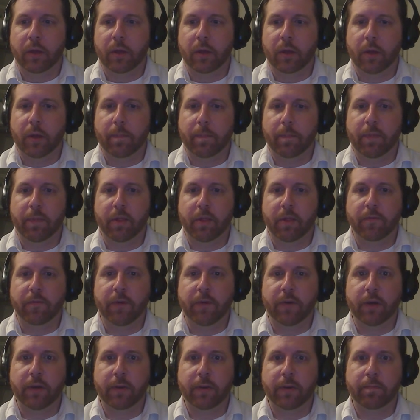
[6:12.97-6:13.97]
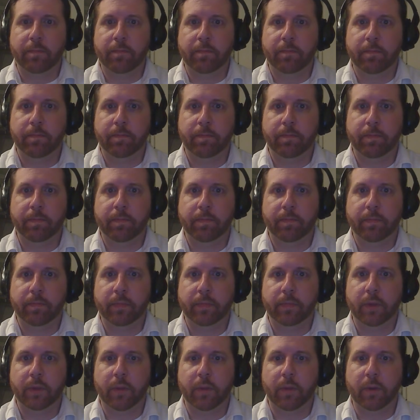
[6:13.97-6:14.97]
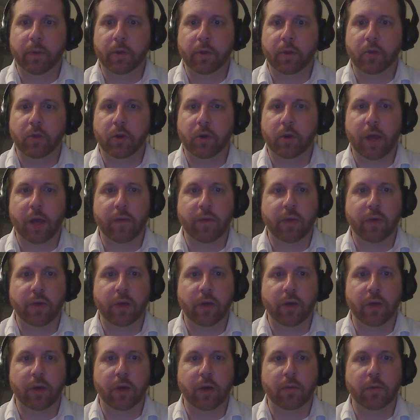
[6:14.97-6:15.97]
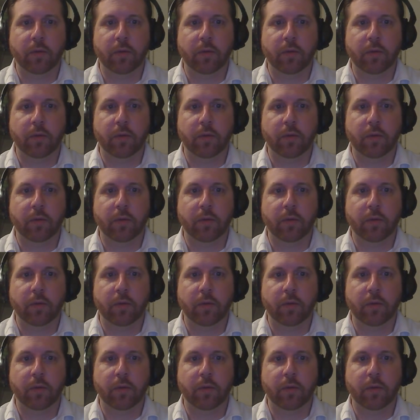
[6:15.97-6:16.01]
Yep, that's fine. I'm going to start having